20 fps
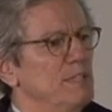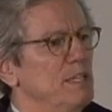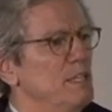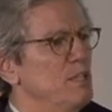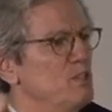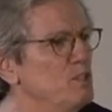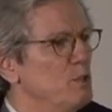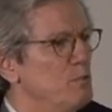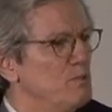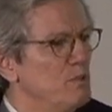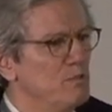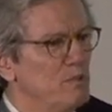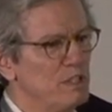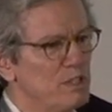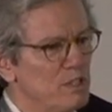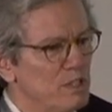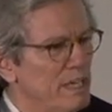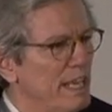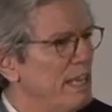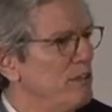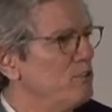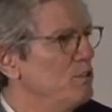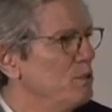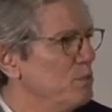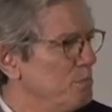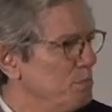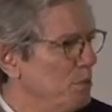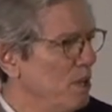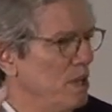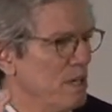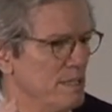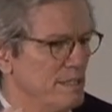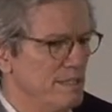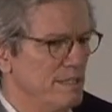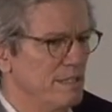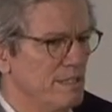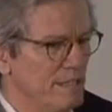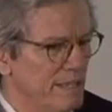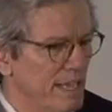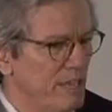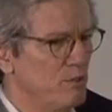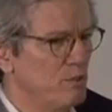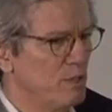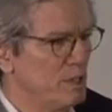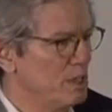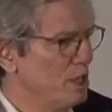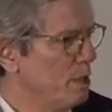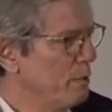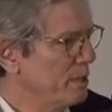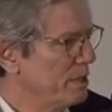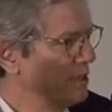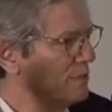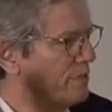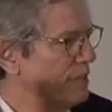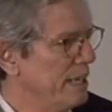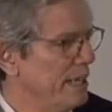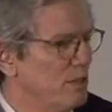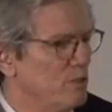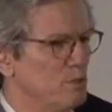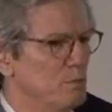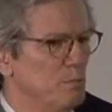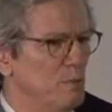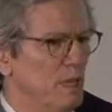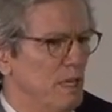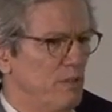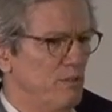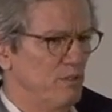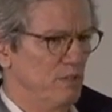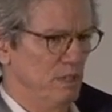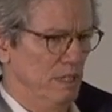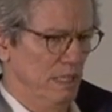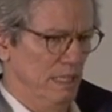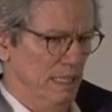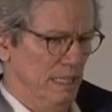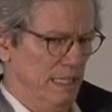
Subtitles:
in terms of international policy, international economic and financial policy,